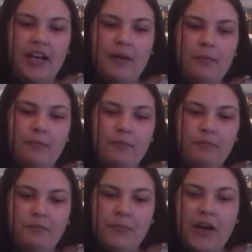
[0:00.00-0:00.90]

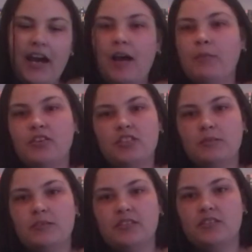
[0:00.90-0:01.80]
about how much
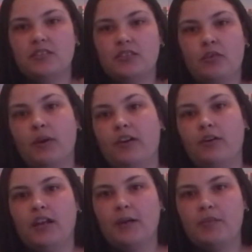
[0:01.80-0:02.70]
she misses
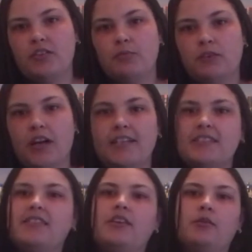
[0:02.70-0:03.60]
Kureno and how much she would like to
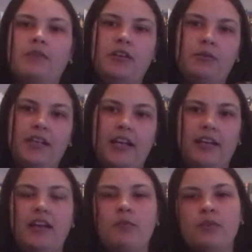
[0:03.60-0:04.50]
see Kureno again,
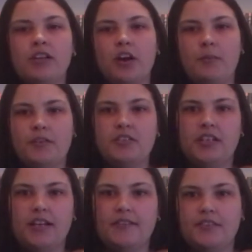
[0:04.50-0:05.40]
and I really hope that she
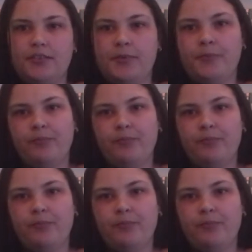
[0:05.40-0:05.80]
gets to.